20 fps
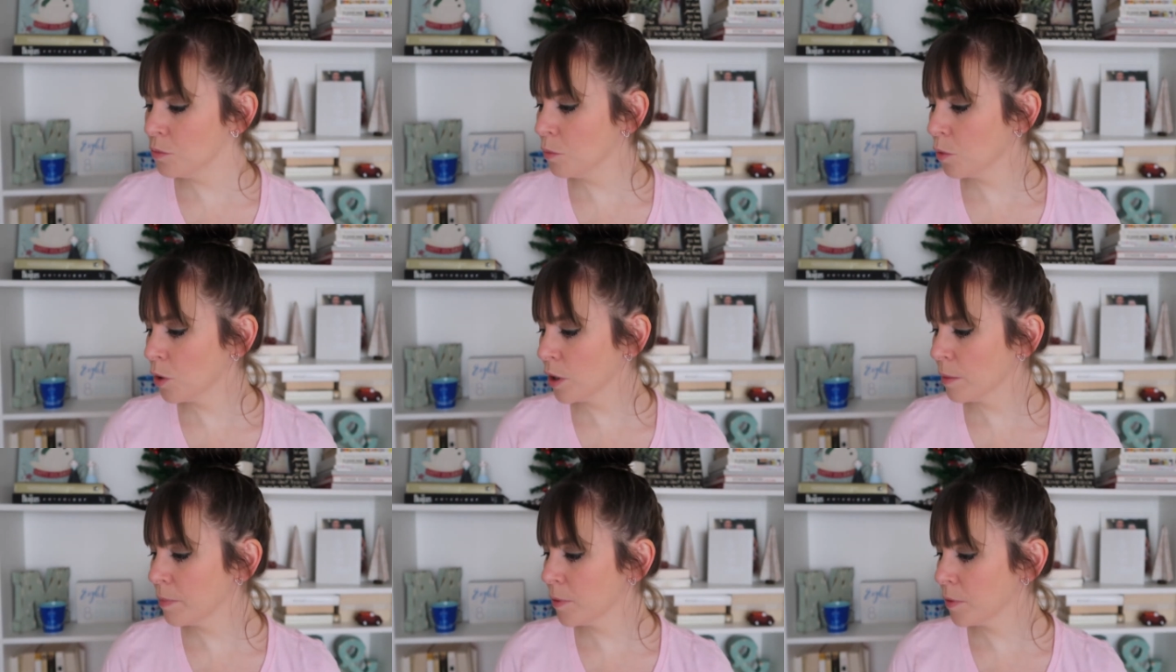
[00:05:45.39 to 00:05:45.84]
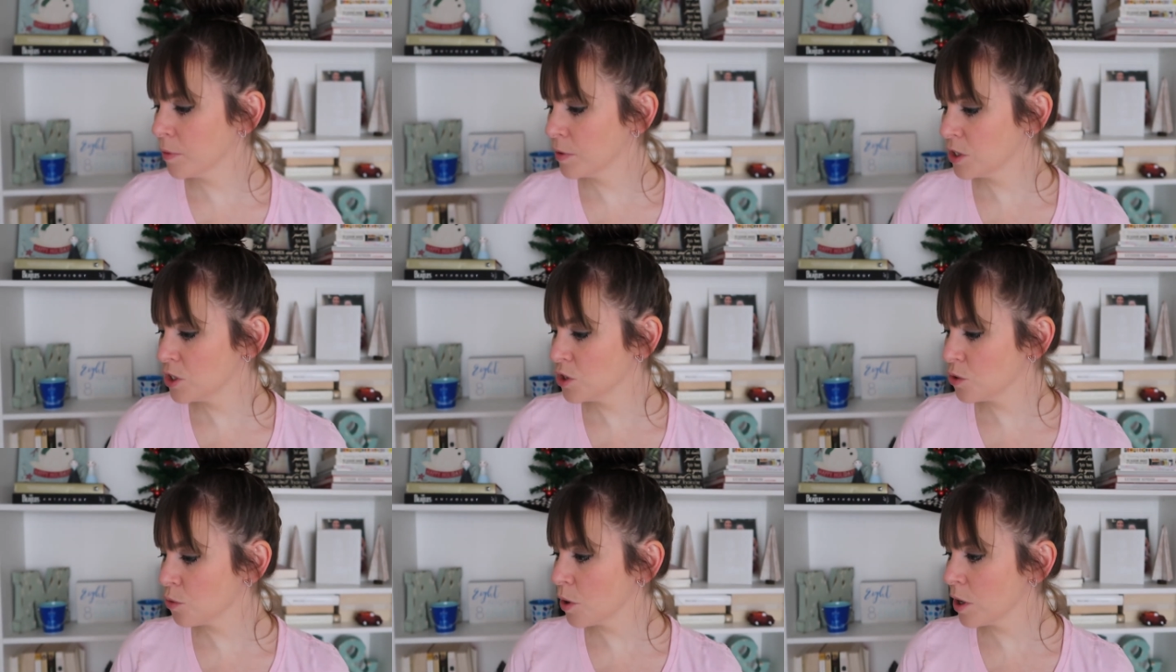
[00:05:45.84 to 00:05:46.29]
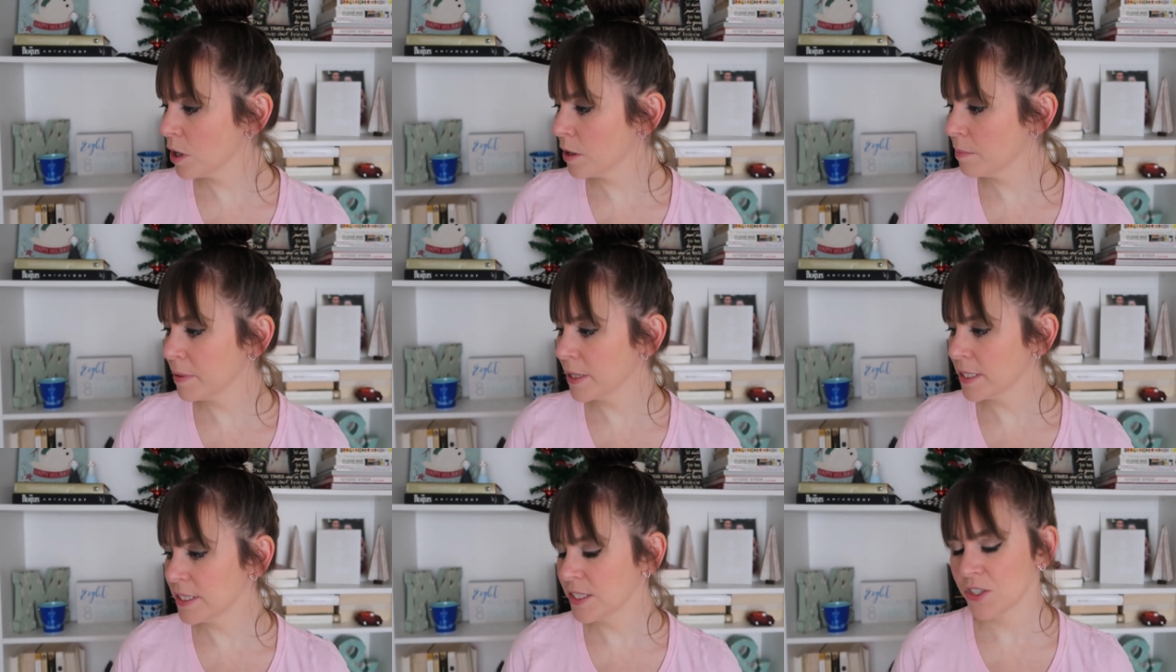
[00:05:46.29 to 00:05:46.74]
more
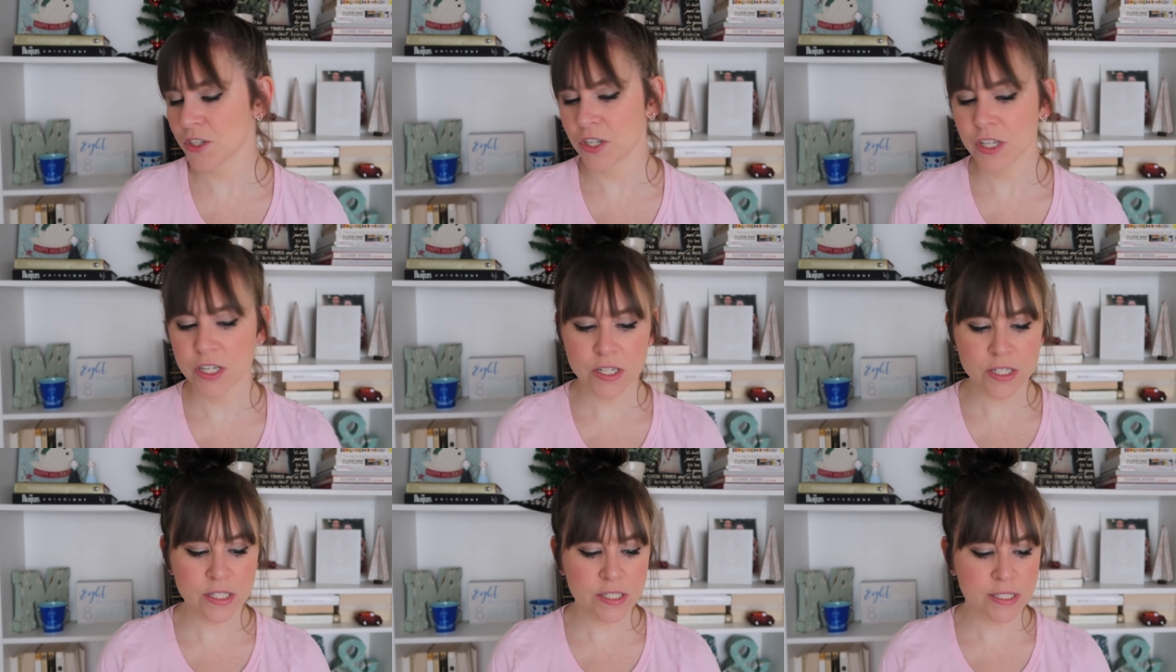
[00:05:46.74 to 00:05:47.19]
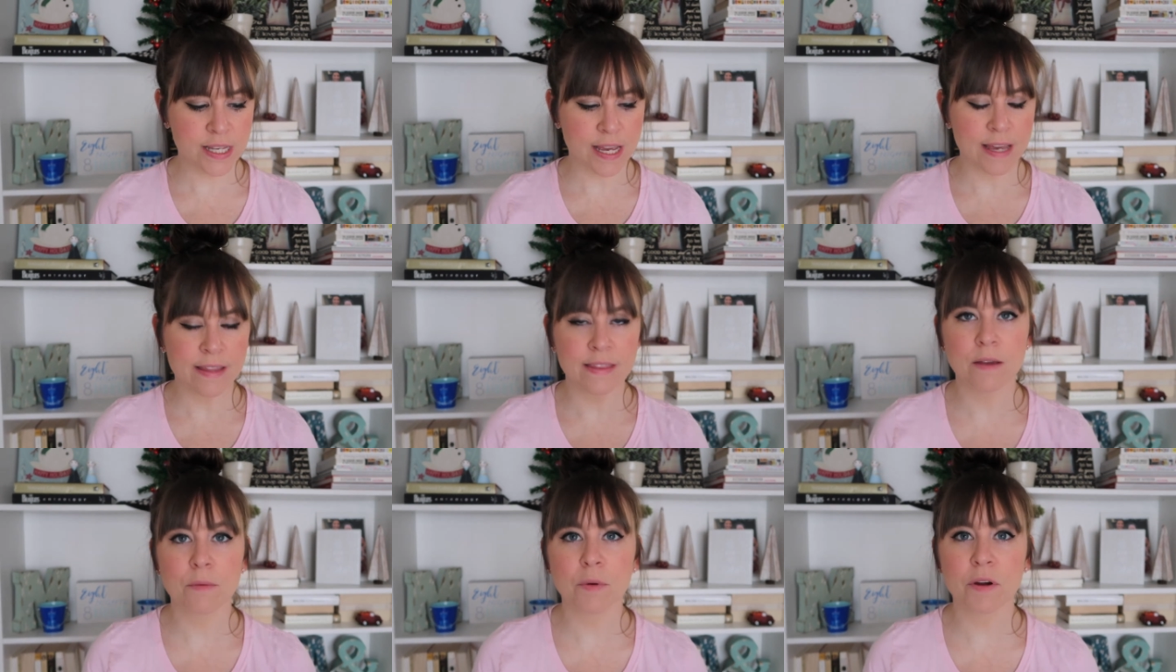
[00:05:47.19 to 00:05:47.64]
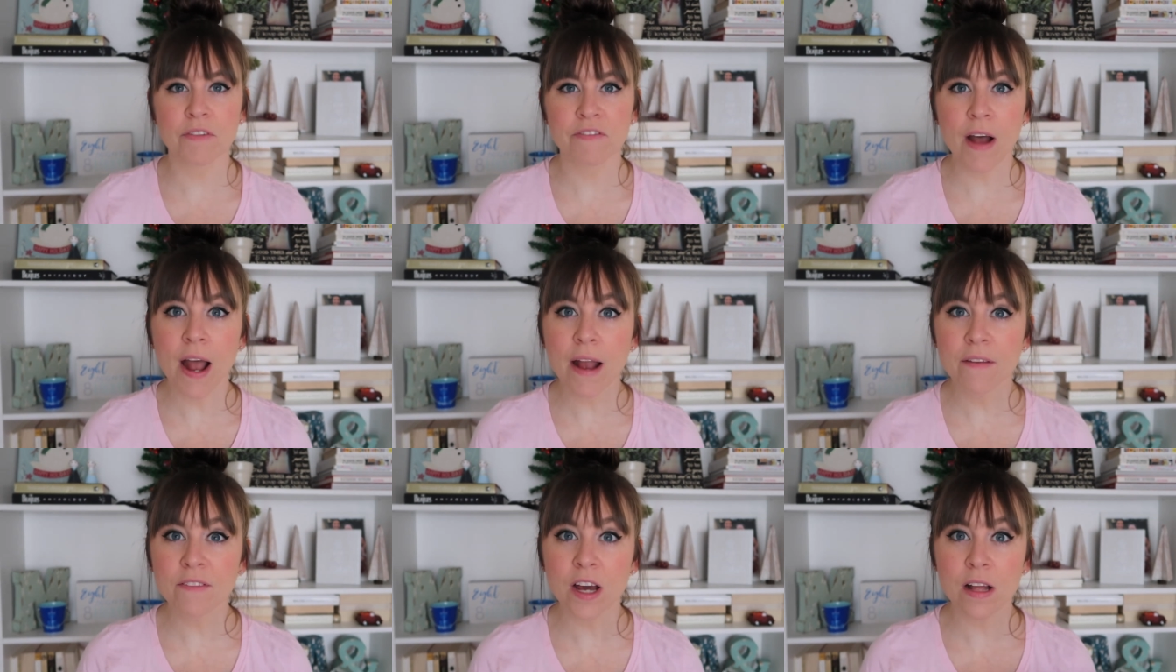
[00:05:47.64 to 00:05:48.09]
doorbusters, and they were
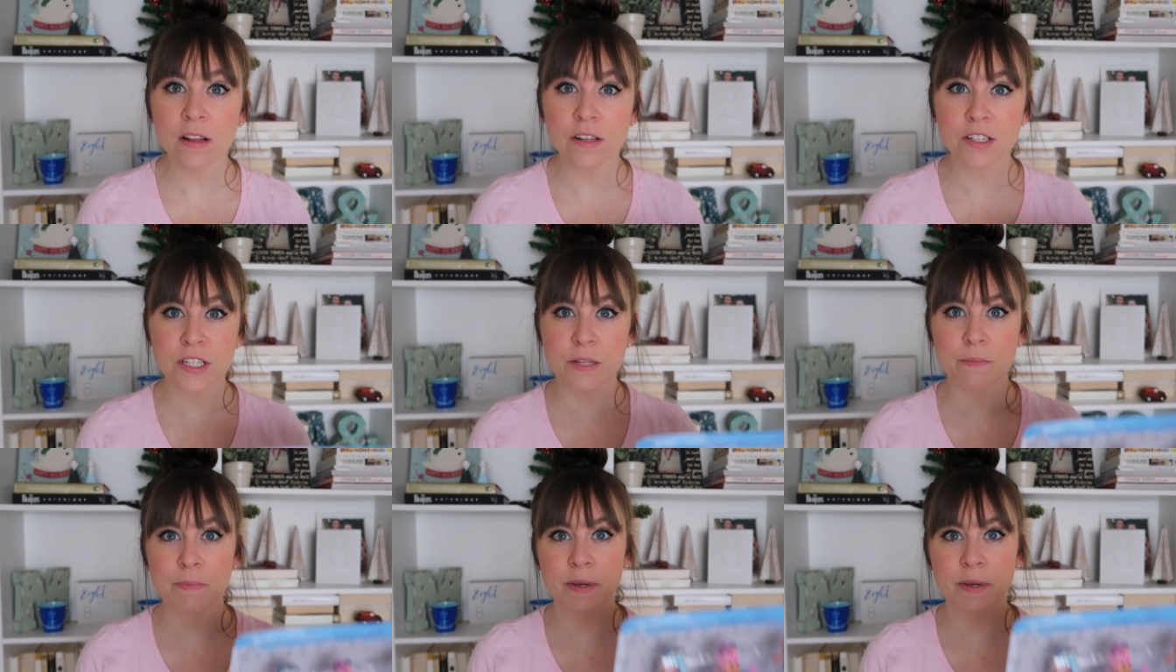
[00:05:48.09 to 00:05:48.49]
$5 a